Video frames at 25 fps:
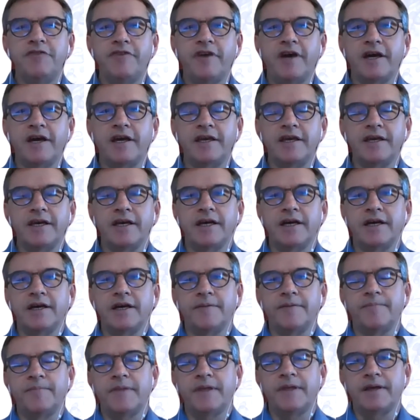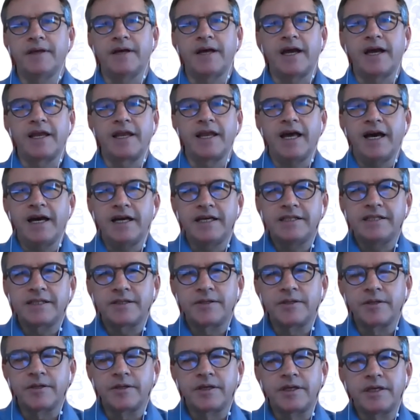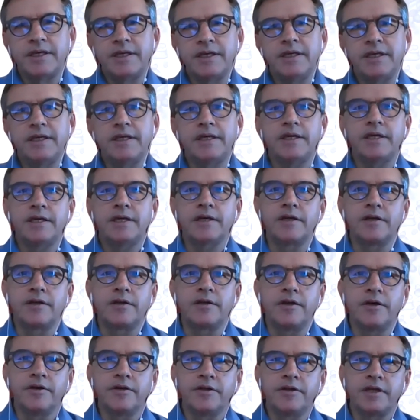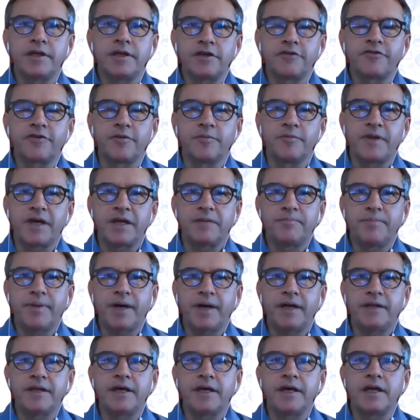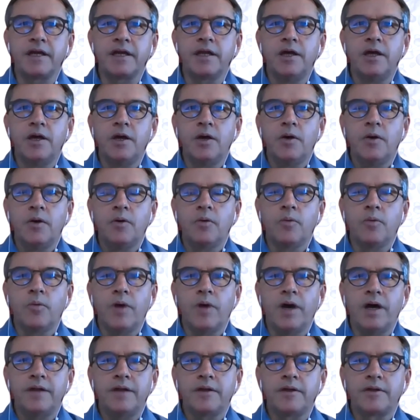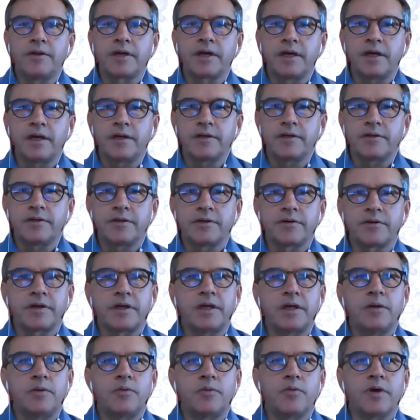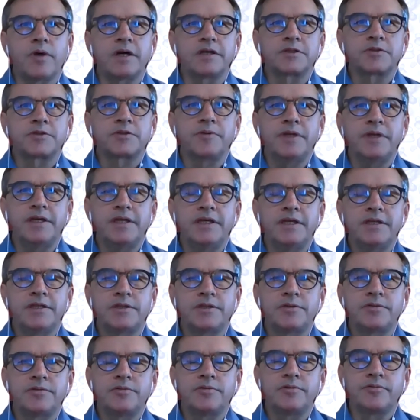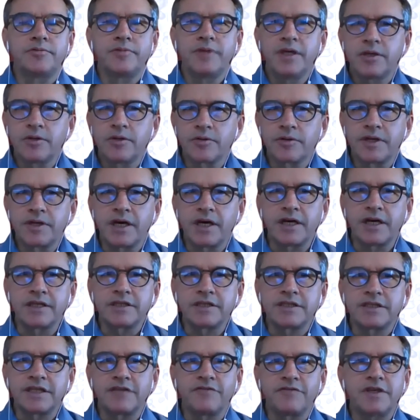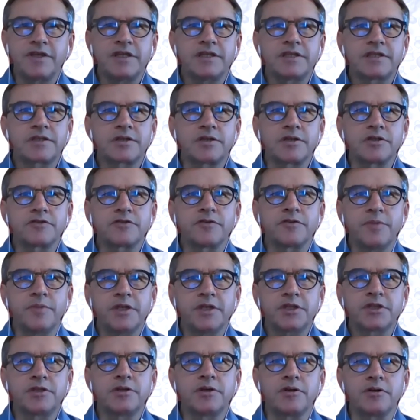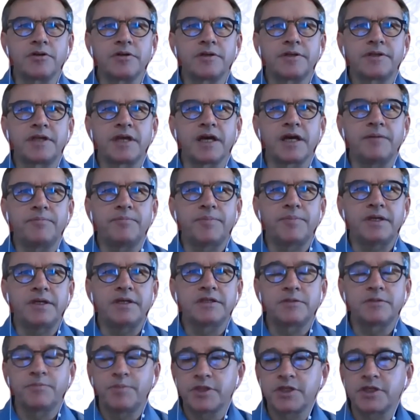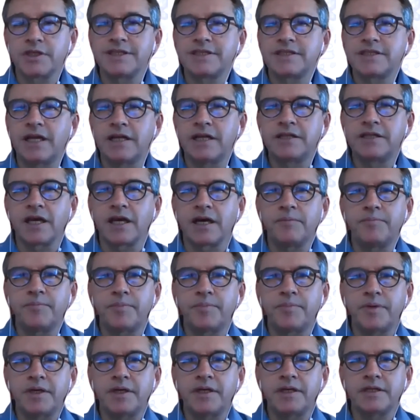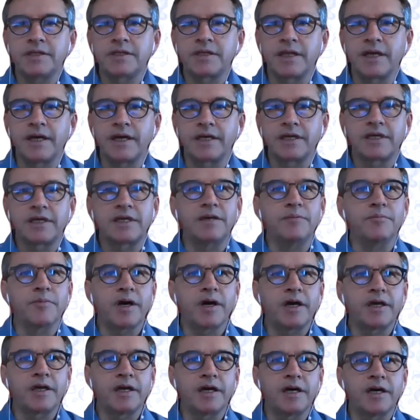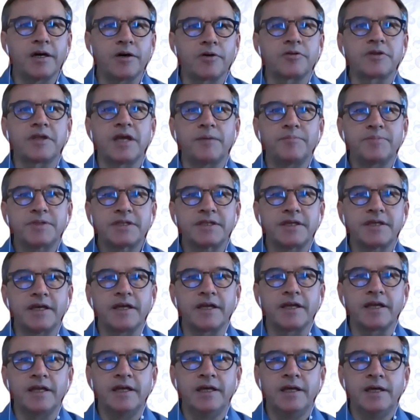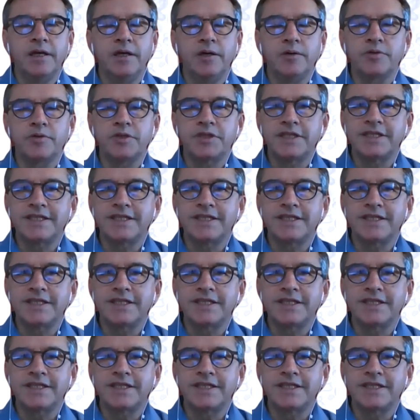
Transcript: I highlight the key learning from that panel, one on the regulatory was really to recognize that these transformational therapies, especially cell therapies like Kymriah or Tab-cel, which is